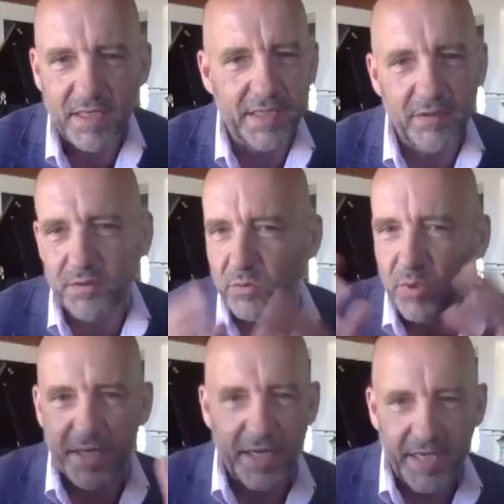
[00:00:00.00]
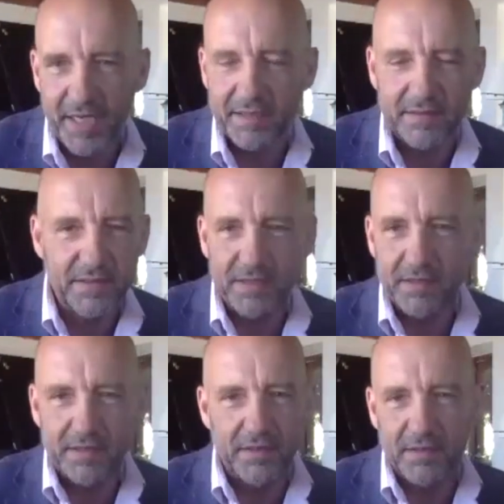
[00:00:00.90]
I don't know what I had
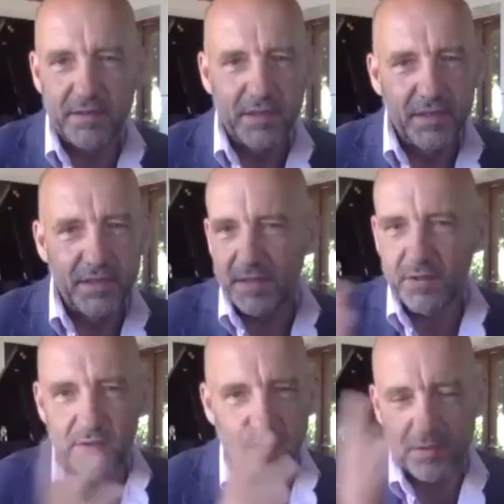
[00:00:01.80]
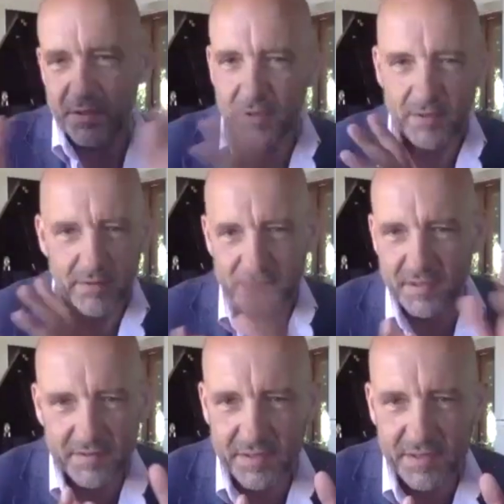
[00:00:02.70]
in another
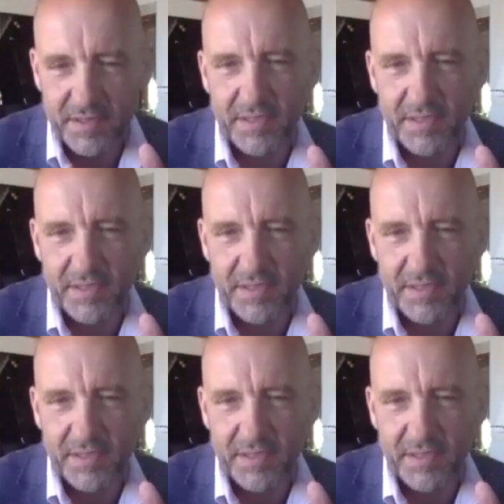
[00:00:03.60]
city.